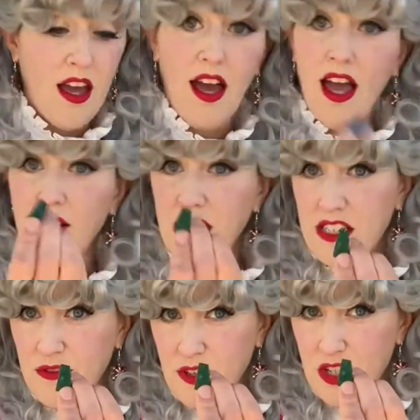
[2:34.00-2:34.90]
I have a
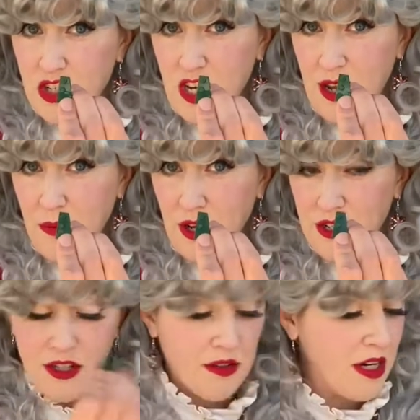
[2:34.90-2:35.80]
different shape
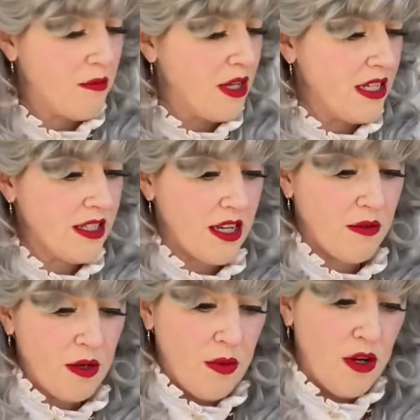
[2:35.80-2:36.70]
hunter green piece that I'm
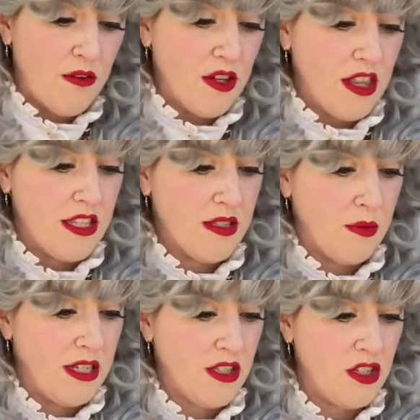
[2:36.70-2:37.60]
going to put over this
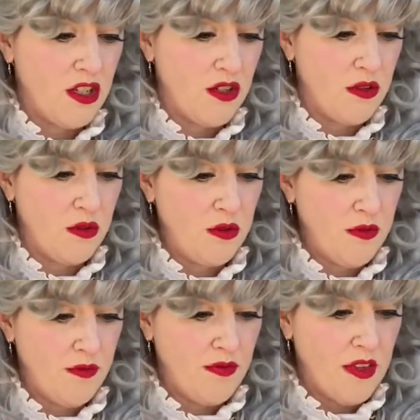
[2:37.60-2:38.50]
place too.
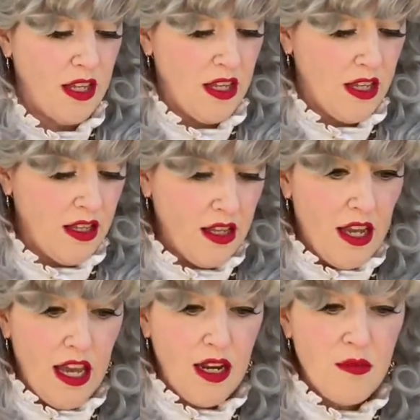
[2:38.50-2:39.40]

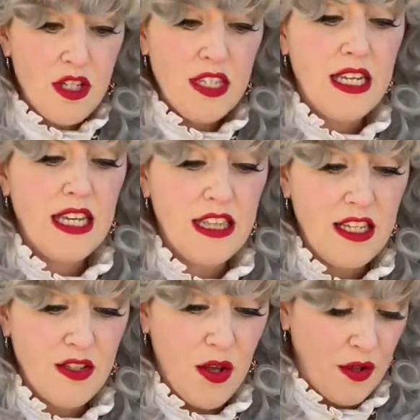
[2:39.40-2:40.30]
And I'm just going to get
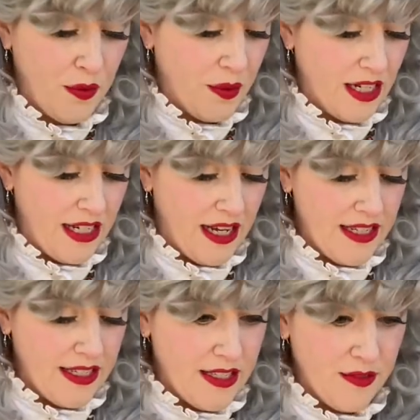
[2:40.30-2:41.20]
these all
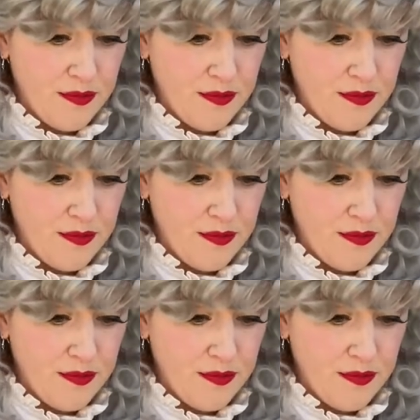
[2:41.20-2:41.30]
organized.